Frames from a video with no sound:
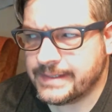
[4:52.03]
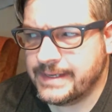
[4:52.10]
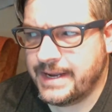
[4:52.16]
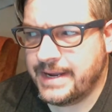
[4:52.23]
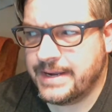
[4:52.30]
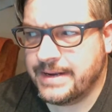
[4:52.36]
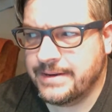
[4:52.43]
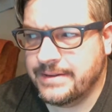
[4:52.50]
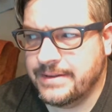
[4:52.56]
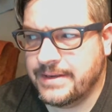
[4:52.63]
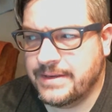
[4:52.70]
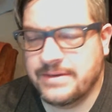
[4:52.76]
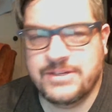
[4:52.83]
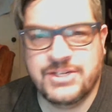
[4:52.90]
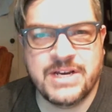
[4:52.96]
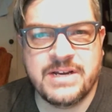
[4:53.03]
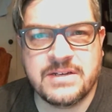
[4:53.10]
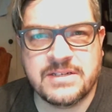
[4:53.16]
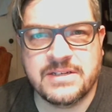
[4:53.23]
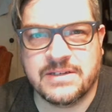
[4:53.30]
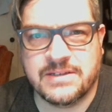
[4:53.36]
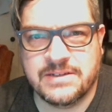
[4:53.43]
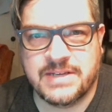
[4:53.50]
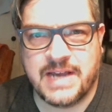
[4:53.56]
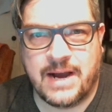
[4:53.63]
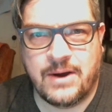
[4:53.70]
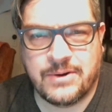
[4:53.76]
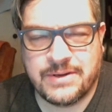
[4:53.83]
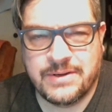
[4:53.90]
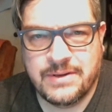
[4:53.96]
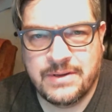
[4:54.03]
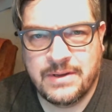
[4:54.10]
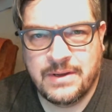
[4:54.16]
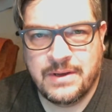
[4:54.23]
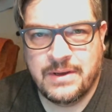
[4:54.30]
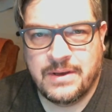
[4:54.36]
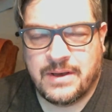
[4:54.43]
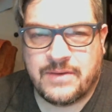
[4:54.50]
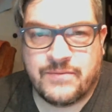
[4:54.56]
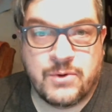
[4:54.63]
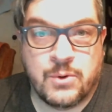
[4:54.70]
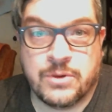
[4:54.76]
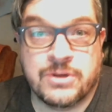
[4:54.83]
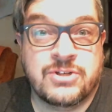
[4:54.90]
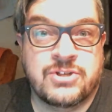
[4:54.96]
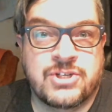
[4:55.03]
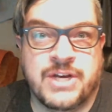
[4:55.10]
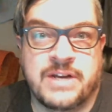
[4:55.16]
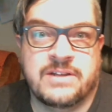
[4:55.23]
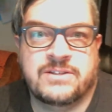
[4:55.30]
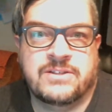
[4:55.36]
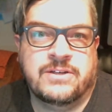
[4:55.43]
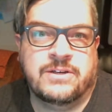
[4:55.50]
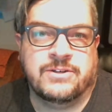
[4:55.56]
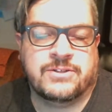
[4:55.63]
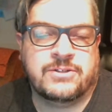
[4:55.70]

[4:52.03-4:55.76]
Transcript: And the Genesis is out. And of course, Genesis